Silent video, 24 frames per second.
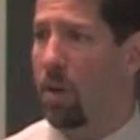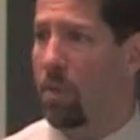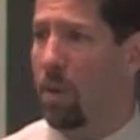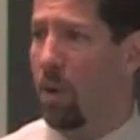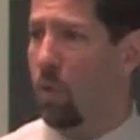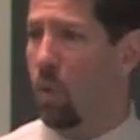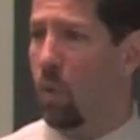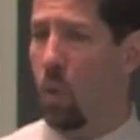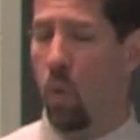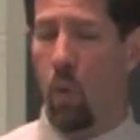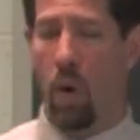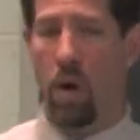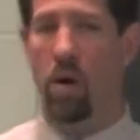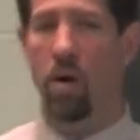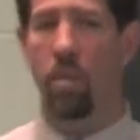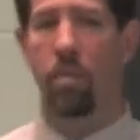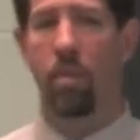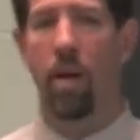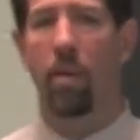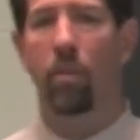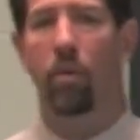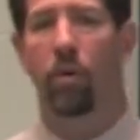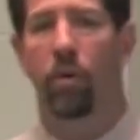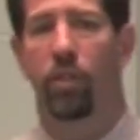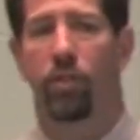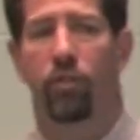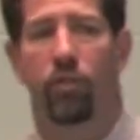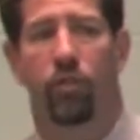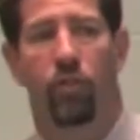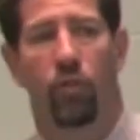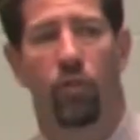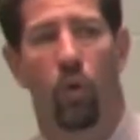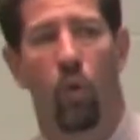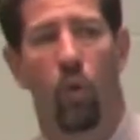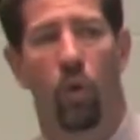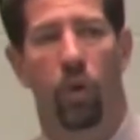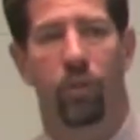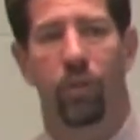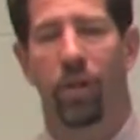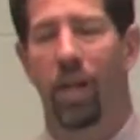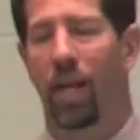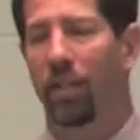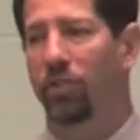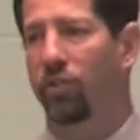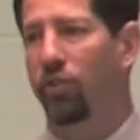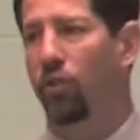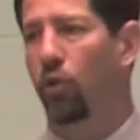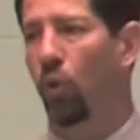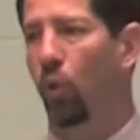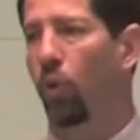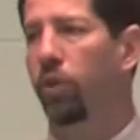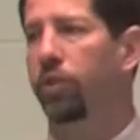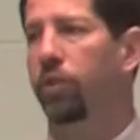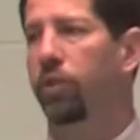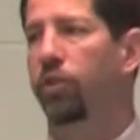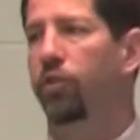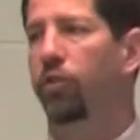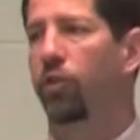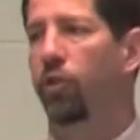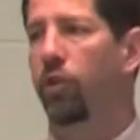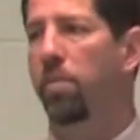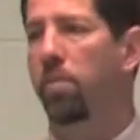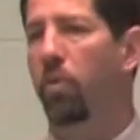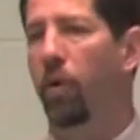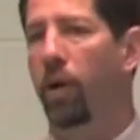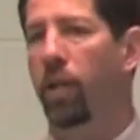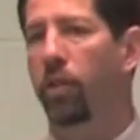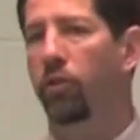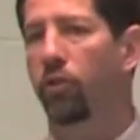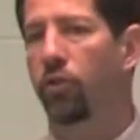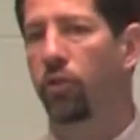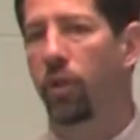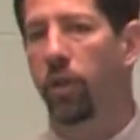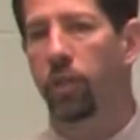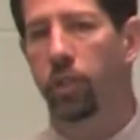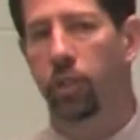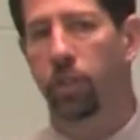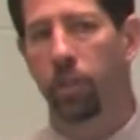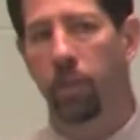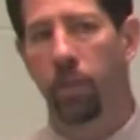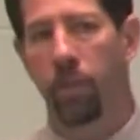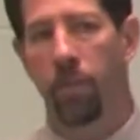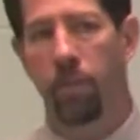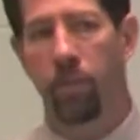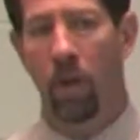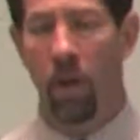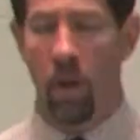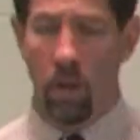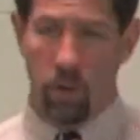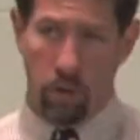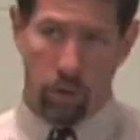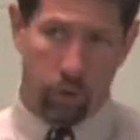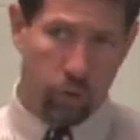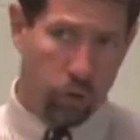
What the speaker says: about, well, where are memories stored? They're not stored in a certain brain structure. They're